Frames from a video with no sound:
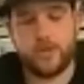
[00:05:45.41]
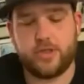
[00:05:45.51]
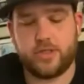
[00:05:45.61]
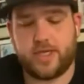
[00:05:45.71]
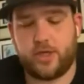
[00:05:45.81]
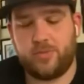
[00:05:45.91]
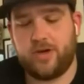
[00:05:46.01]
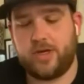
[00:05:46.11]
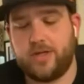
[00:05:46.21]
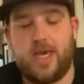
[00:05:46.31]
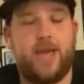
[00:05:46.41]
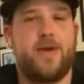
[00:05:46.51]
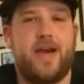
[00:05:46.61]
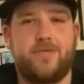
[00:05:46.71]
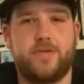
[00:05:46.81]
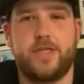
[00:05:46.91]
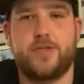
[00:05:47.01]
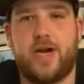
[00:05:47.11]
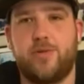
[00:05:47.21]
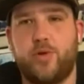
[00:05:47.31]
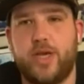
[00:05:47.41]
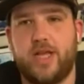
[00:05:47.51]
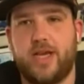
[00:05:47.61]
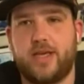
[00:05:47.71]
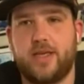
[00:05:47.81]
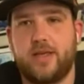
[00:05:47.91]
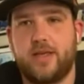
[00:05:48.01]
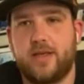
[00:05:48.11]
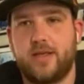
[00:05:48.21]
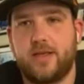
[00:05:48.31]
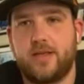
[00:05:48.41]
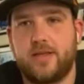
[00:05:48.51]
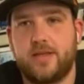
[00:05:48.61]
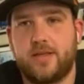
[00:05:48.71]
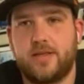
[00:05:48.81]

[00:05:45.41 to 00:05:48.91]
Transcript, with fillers: would you say you mirror your game after or try and play like? I